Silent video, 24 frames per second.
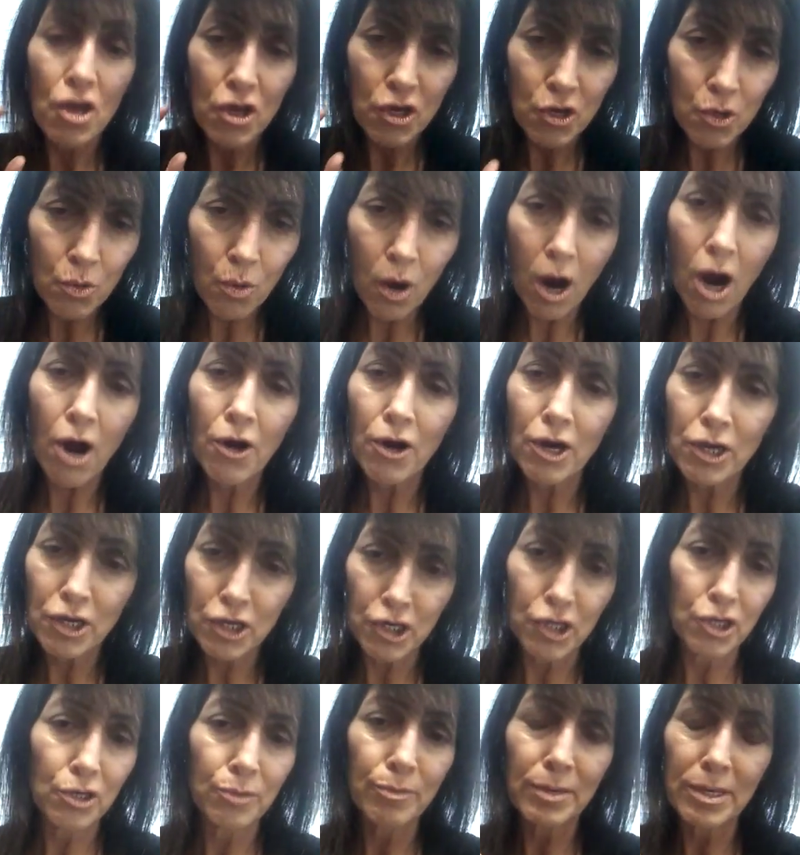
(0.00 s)
You are a
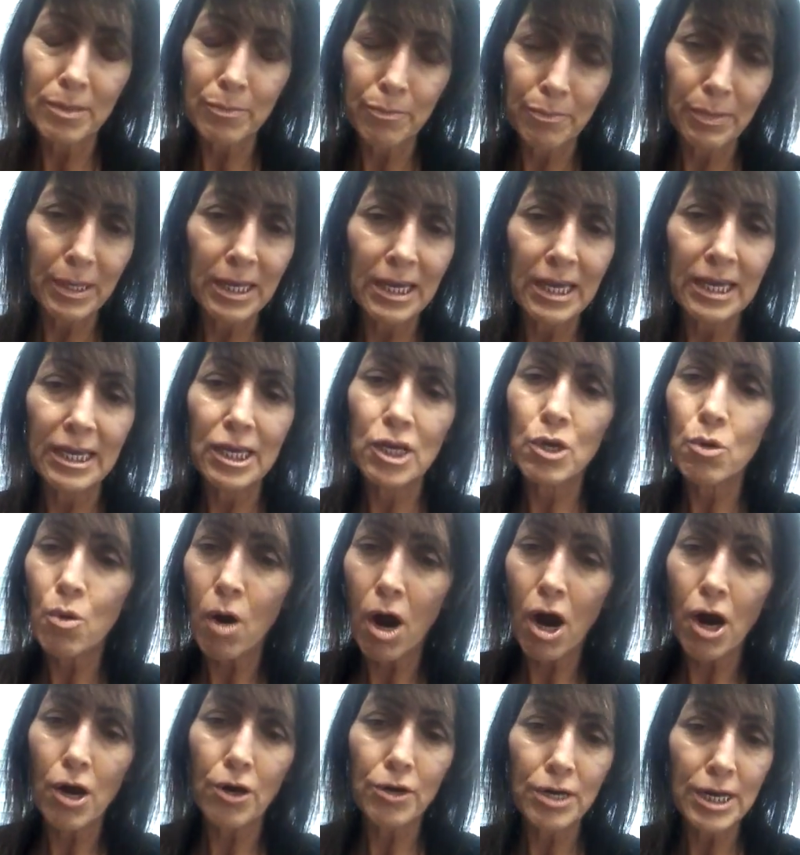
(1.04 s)
human being, you
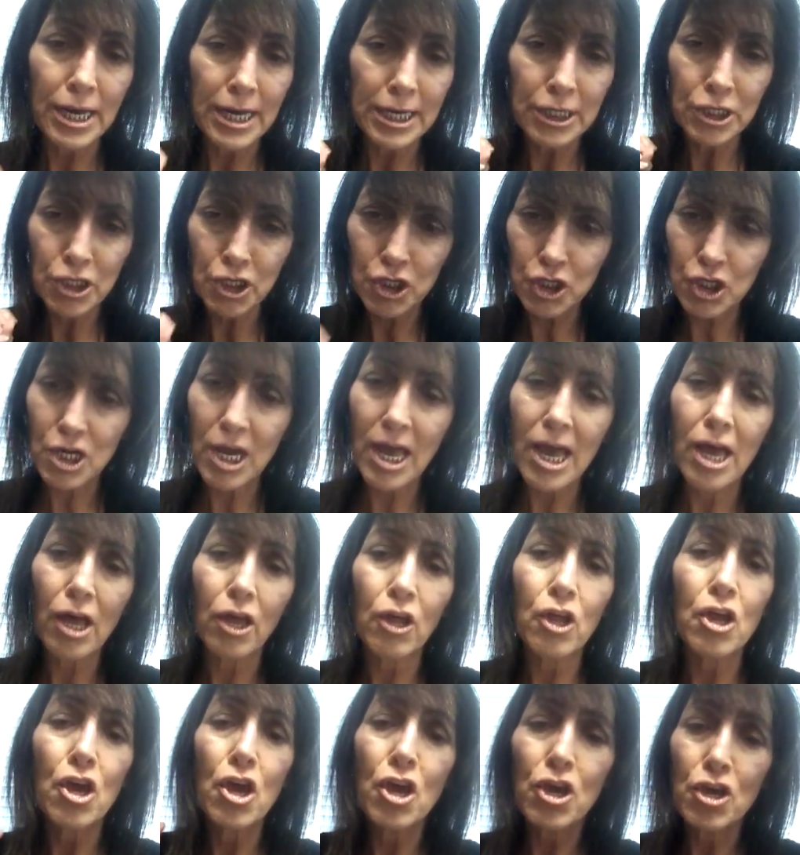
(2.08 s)
are a
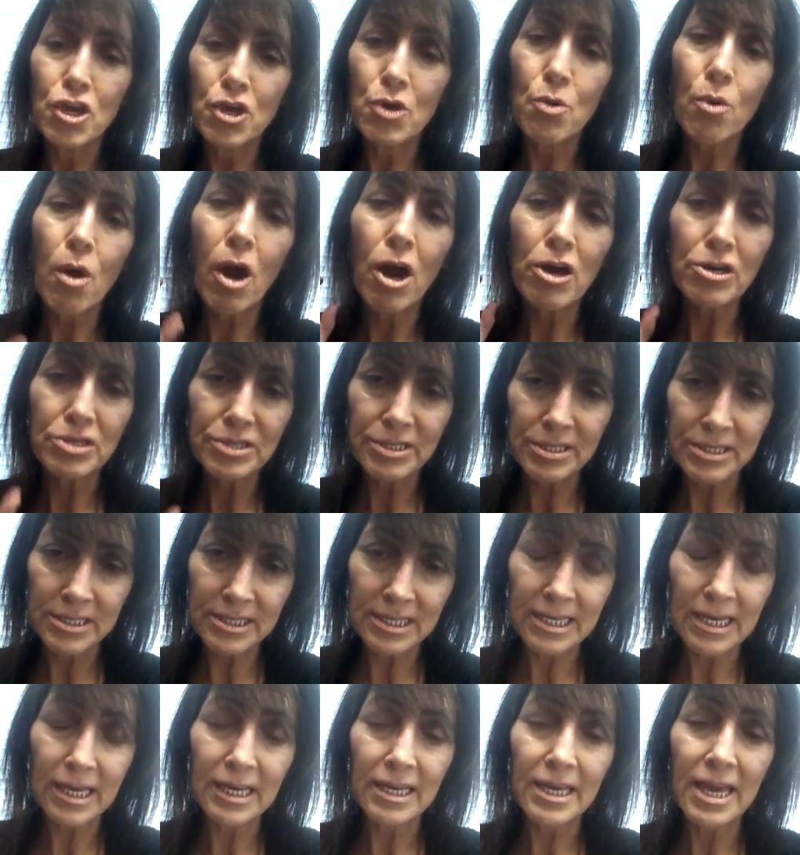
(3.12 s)
shell, you are
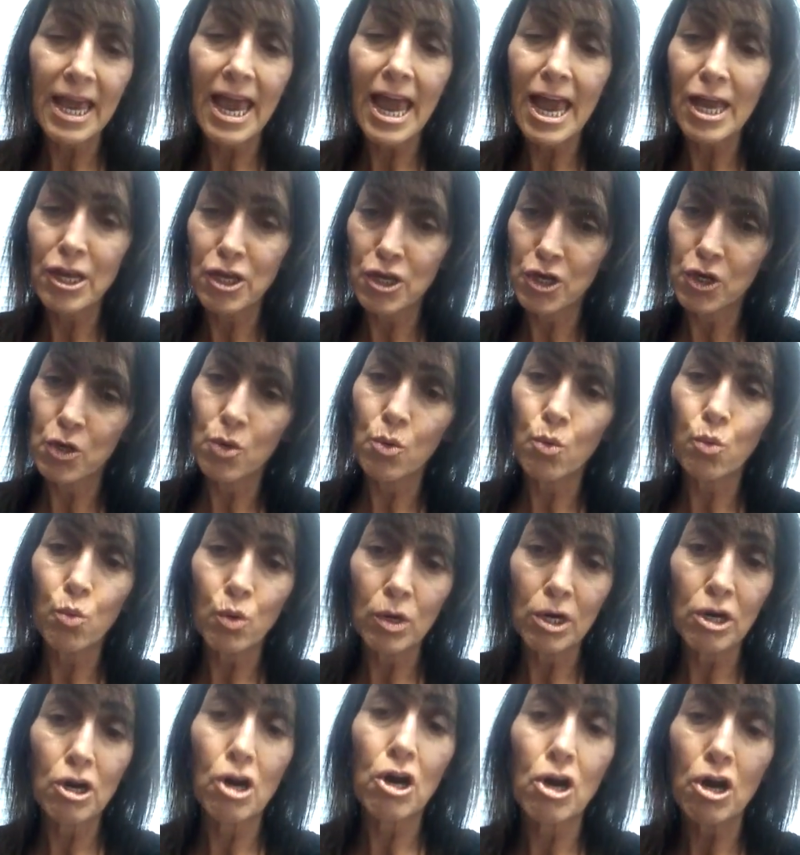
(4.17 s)
sick, and you
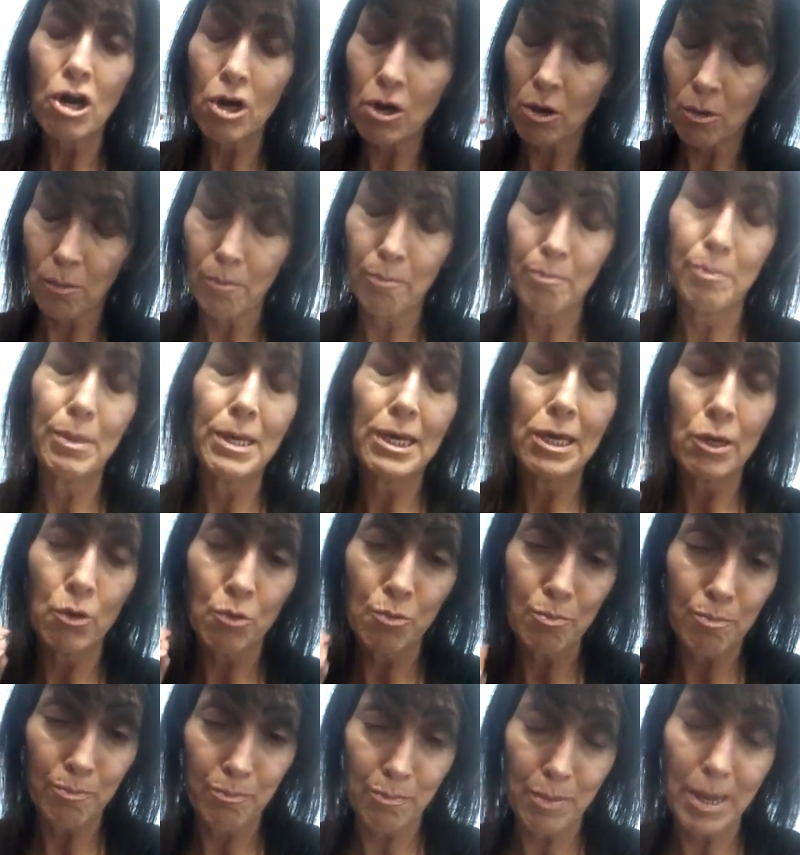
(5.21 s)
will
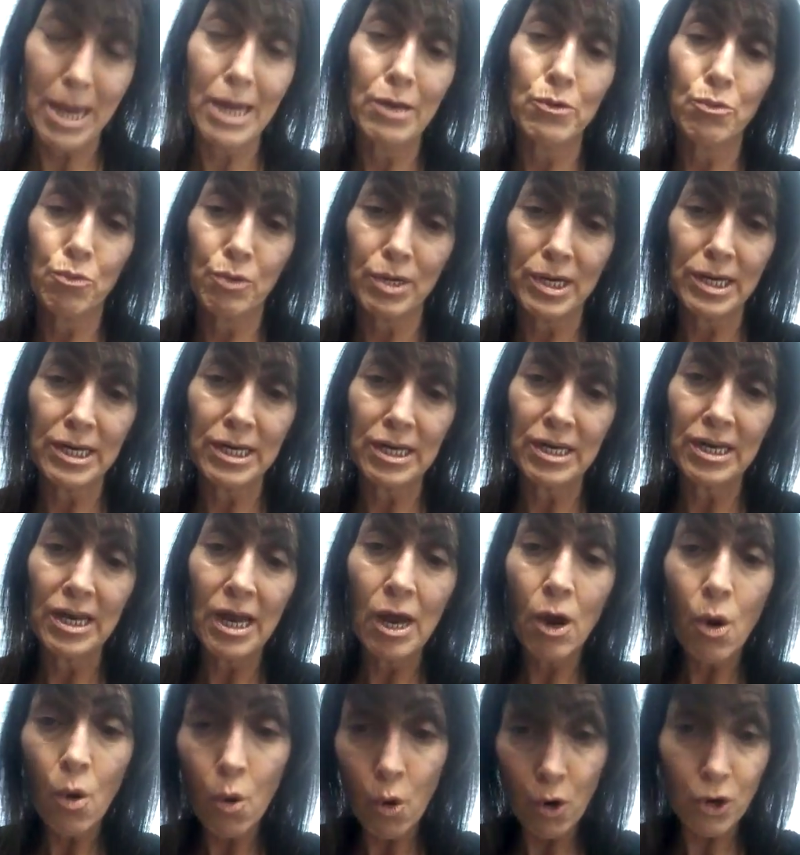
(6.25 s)
be bedridden,
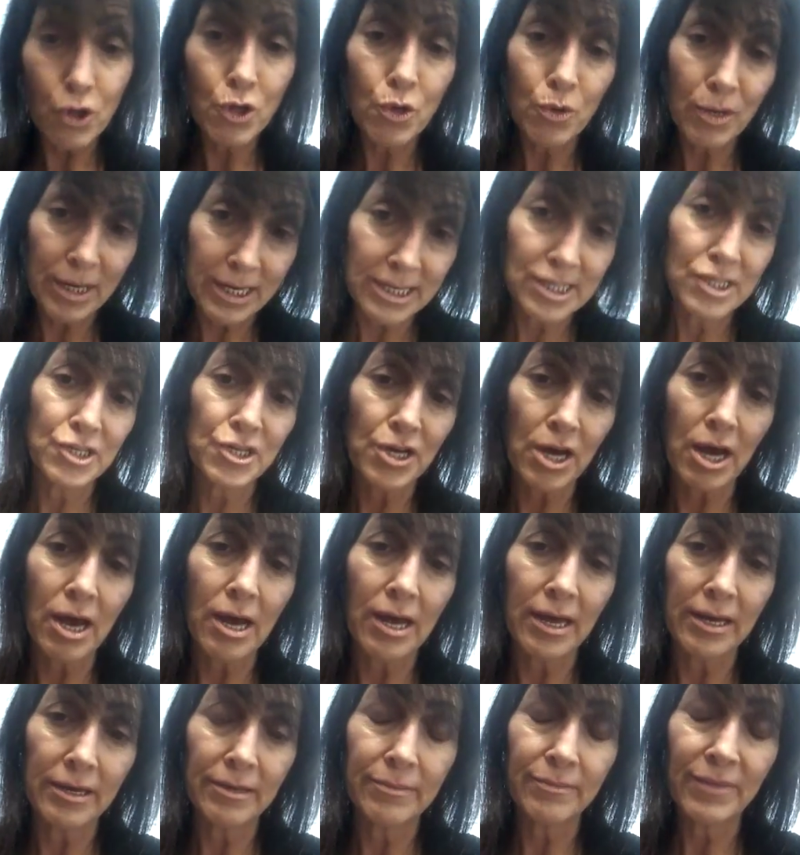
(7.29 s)
or you can
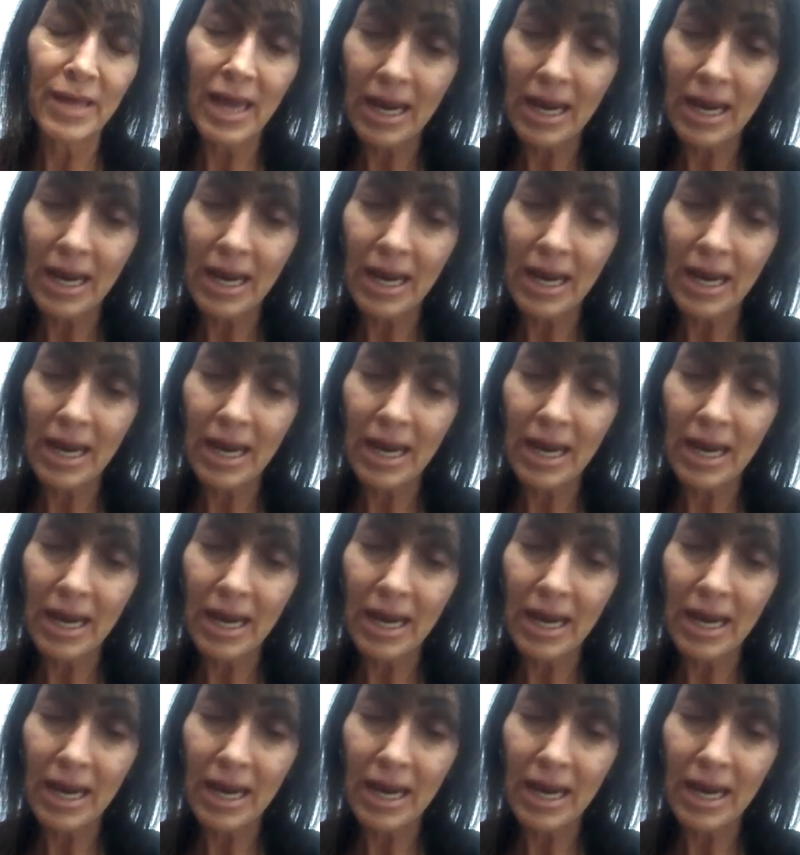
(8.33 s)
die.